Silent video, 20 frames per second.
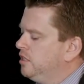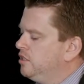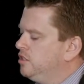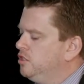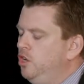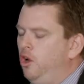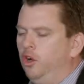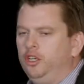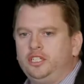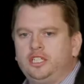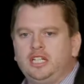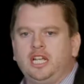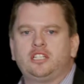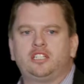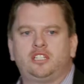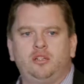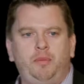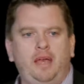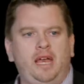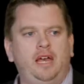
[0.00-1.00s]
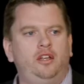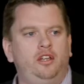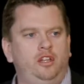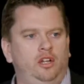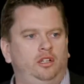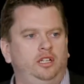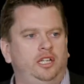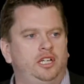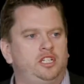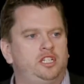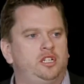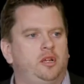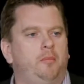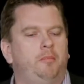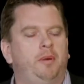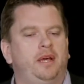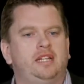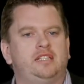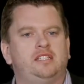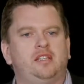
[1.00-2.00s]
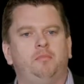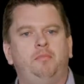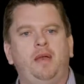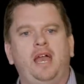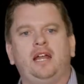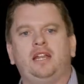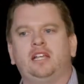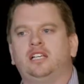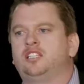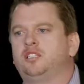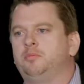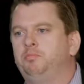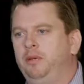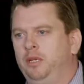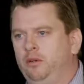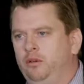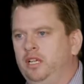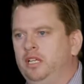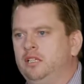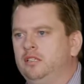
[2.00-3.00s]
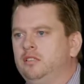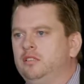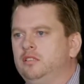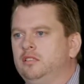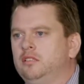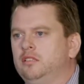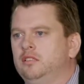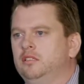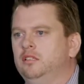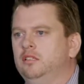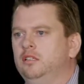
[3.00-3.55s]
is not just about knowledge, but it's about experience